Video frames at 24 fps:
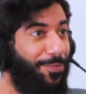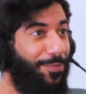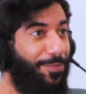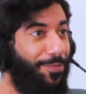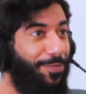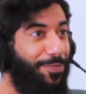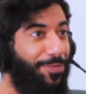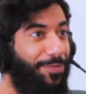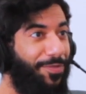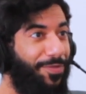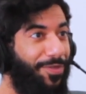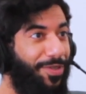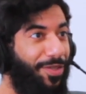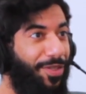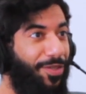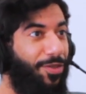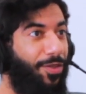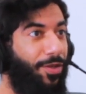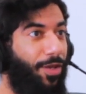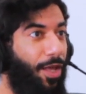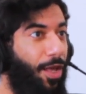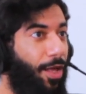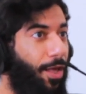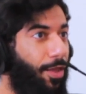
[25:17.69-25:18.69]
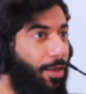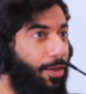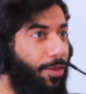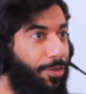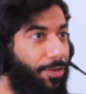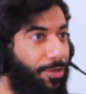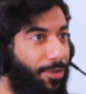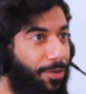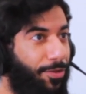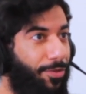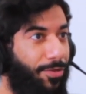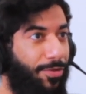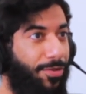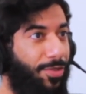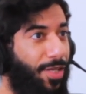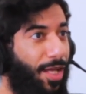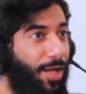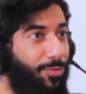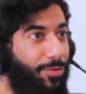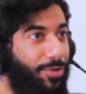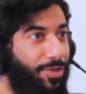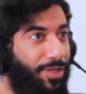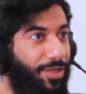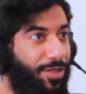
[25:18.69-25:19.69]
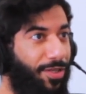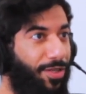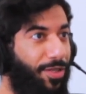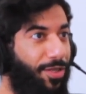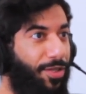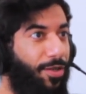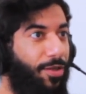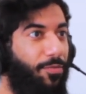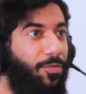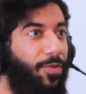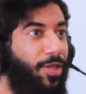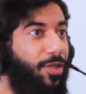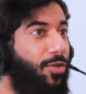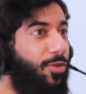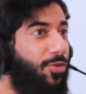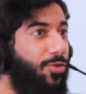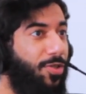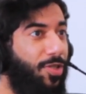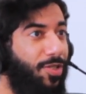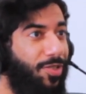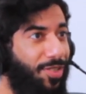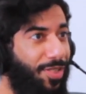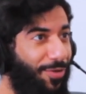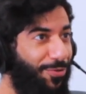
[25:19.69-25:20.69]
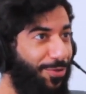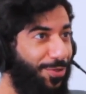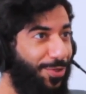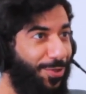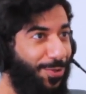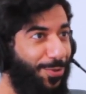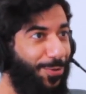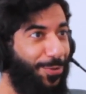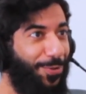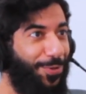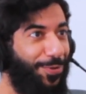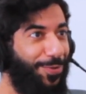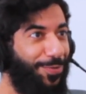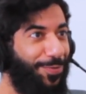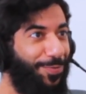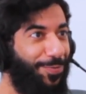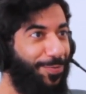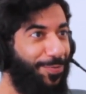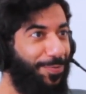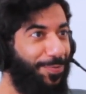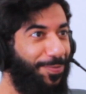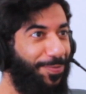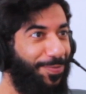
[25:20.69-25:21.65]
Mm. In Riyadh, in Saudi, yeah. they teach you this stuff in school.